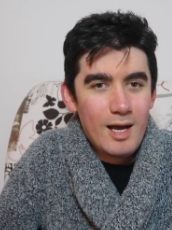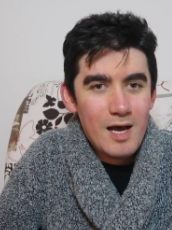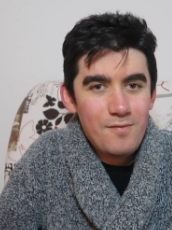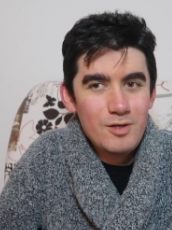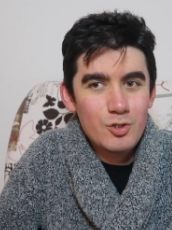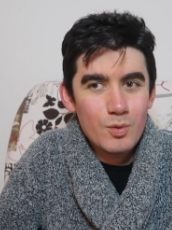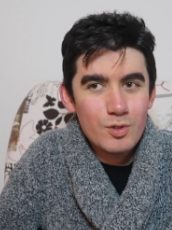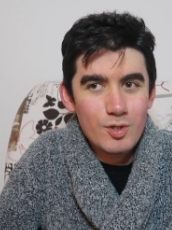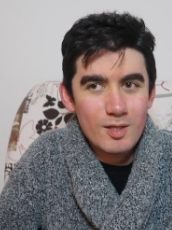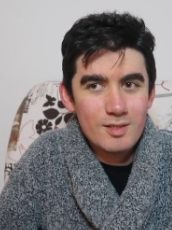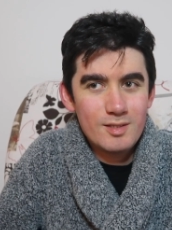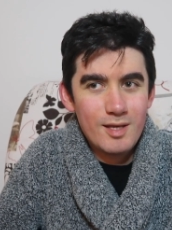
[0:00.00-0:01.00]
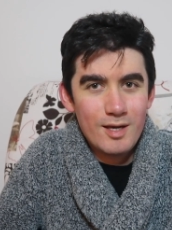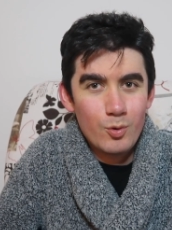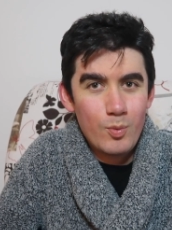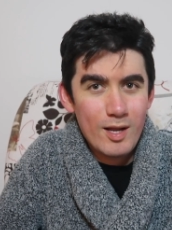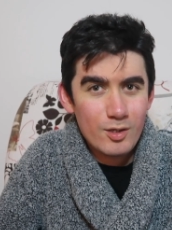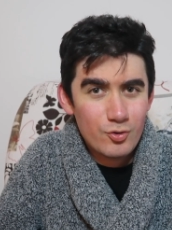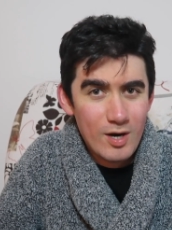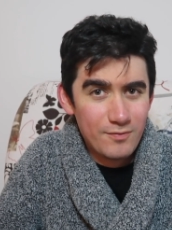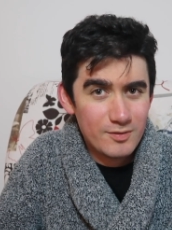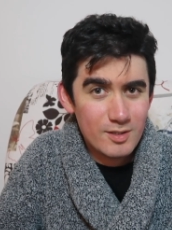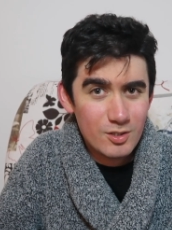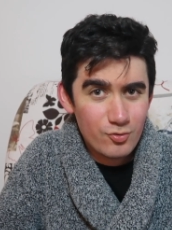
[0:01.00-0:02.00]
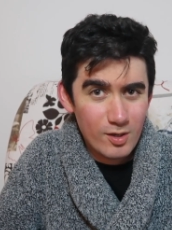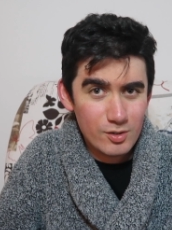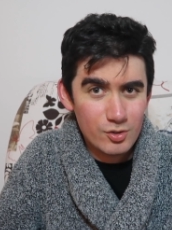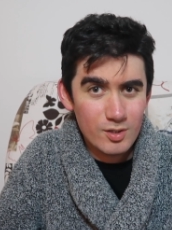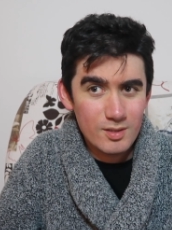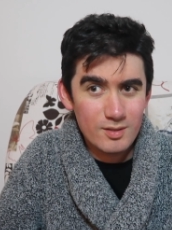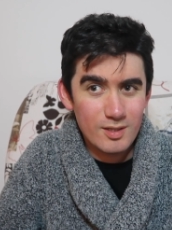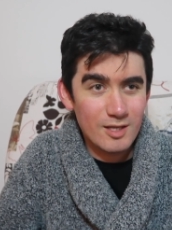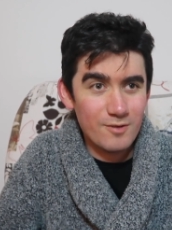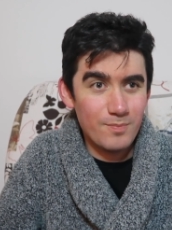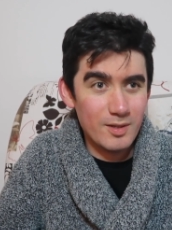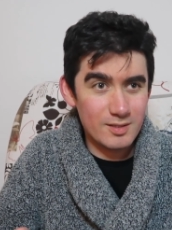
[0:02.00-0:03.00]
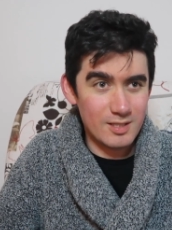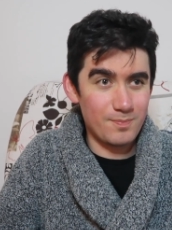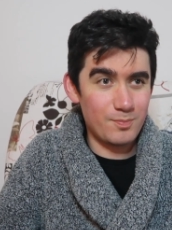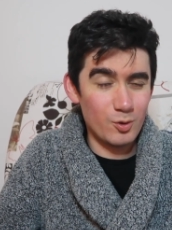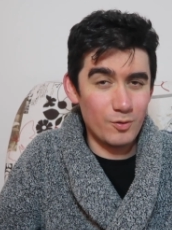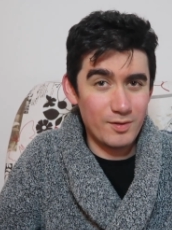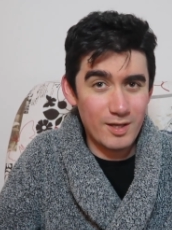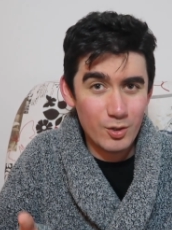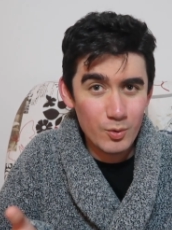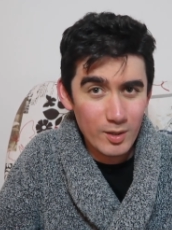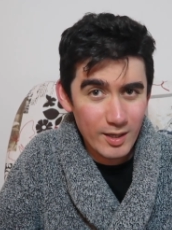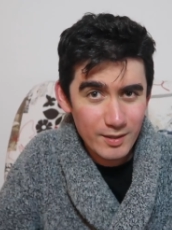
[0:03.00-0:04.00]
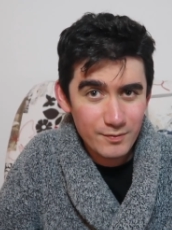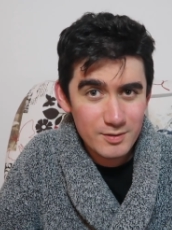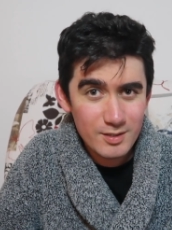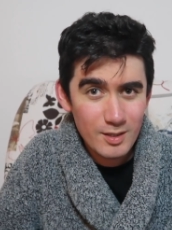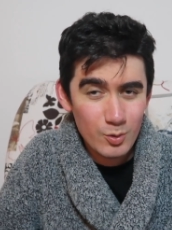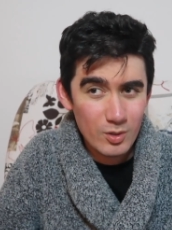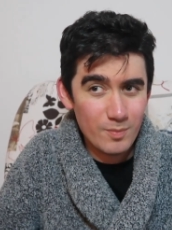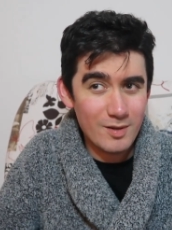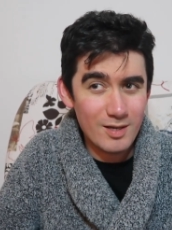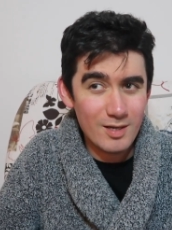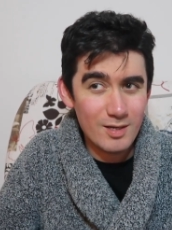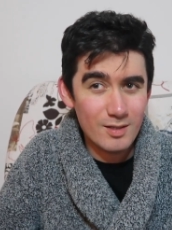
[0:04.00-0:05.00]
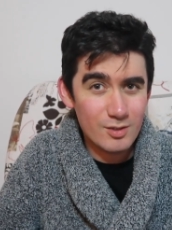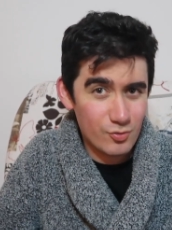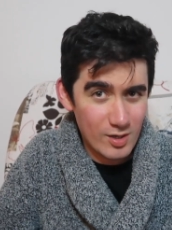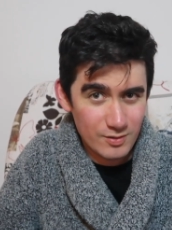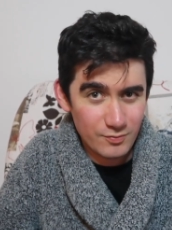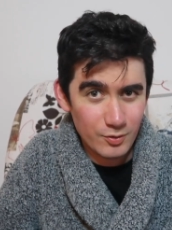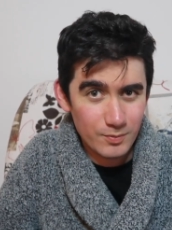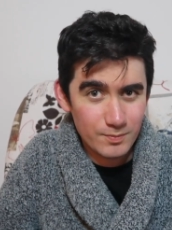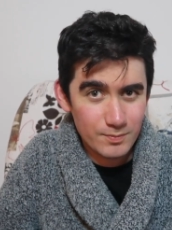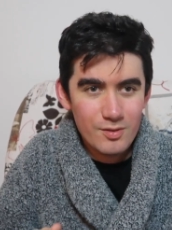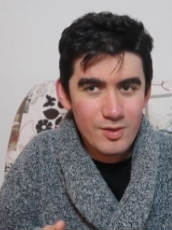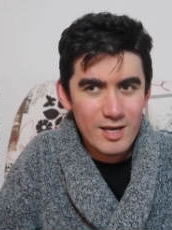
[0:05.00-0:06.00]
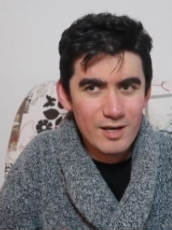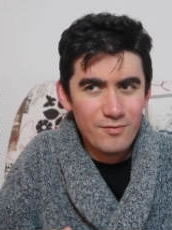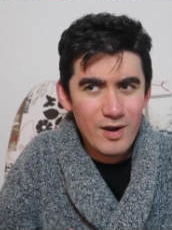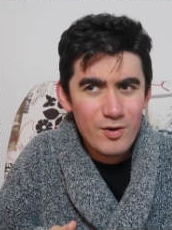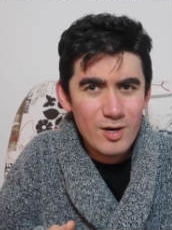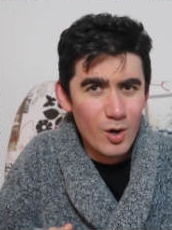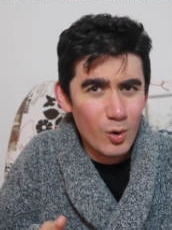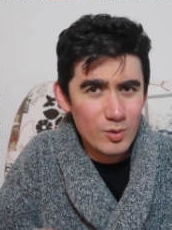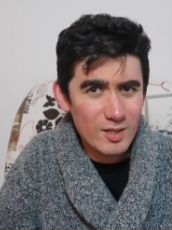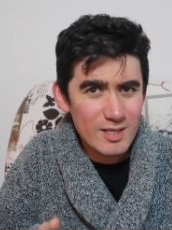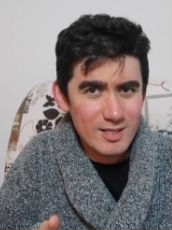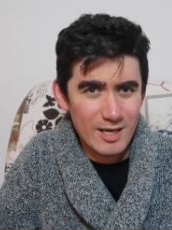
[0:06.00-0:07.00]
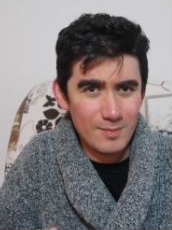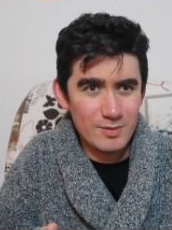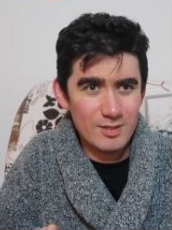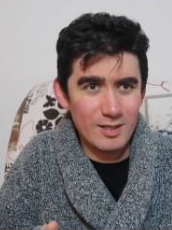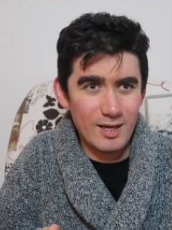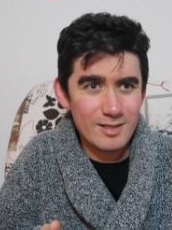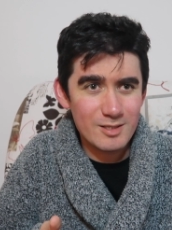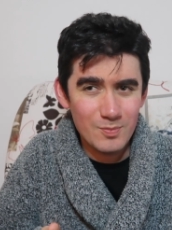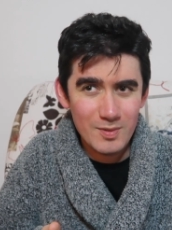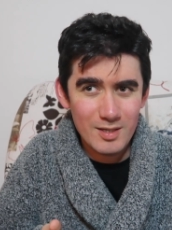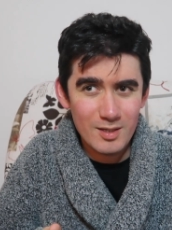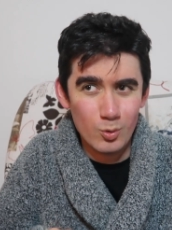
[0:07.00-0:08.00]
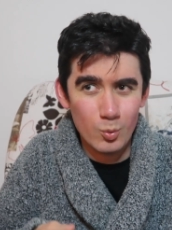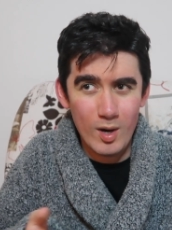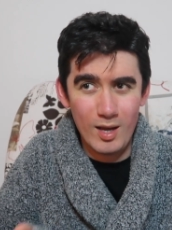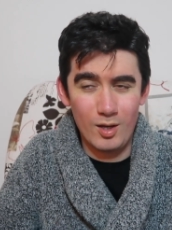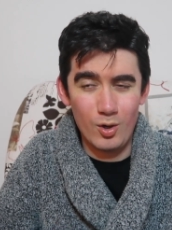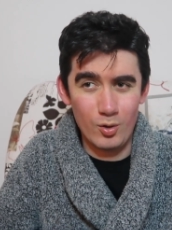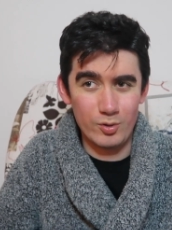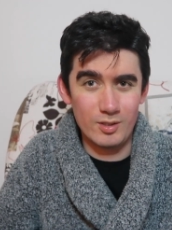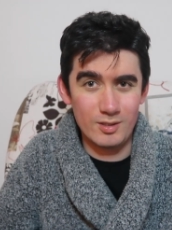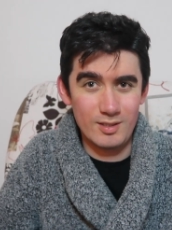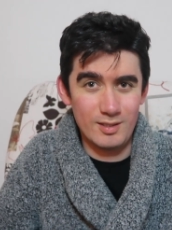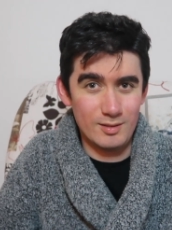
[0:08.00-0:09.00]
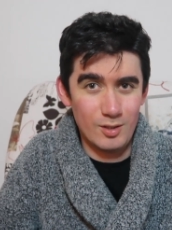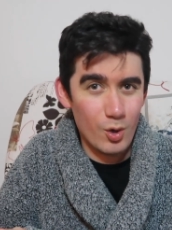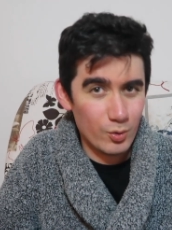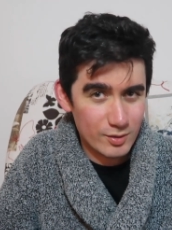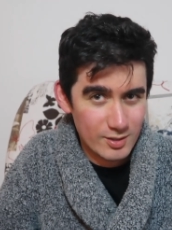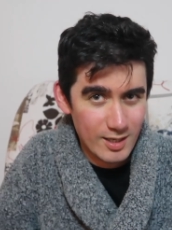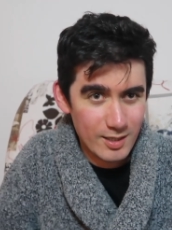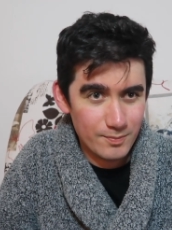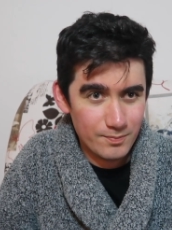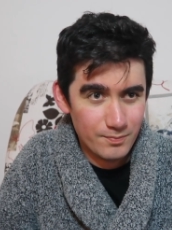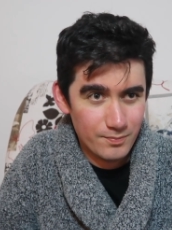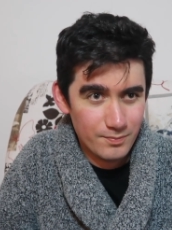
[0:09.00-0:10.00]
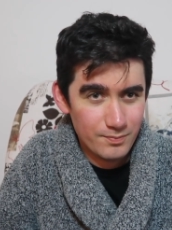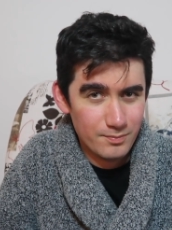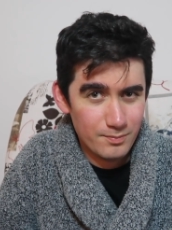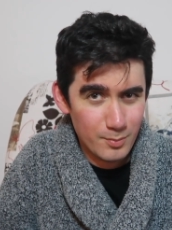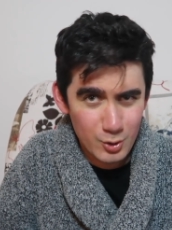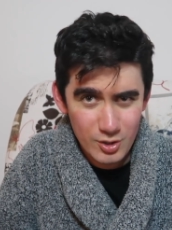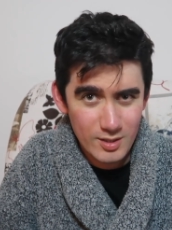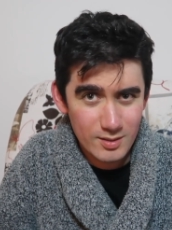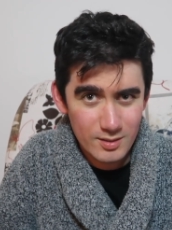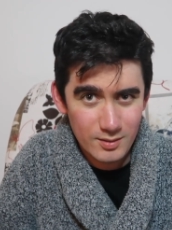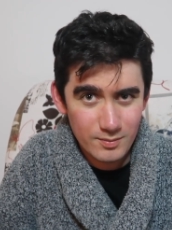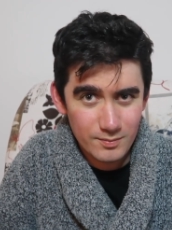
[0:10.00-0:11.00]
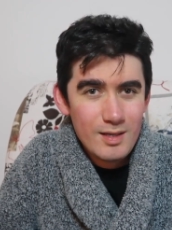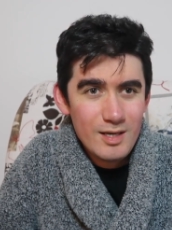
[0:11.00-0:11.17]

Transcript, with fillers: Having to adjust their well-crafted structures that they've built up over their whole lives will be stressful. They are very orderly types that like to be well-oiled and on-time machines.